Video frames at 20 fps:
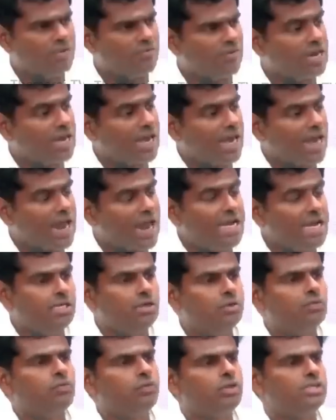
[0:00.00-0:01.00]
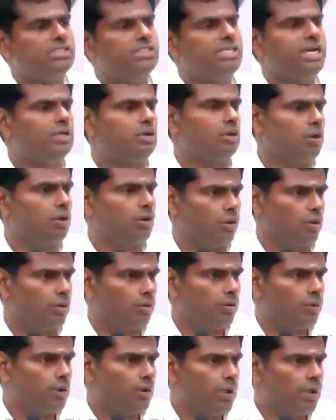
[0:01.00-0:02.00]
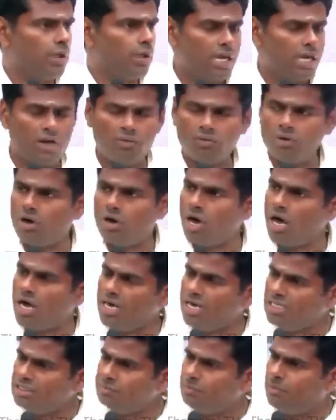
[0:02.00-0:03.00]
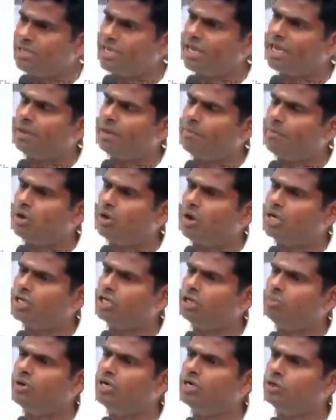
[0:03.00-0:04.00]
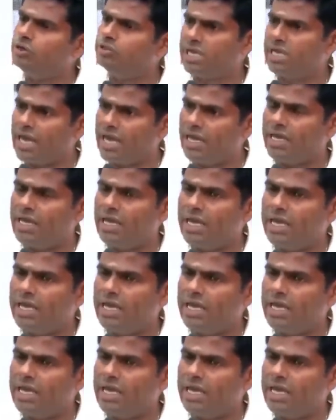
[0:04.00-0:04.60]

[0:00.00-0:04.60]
a hand for the state to grow. Now Congress picking up an argument to say,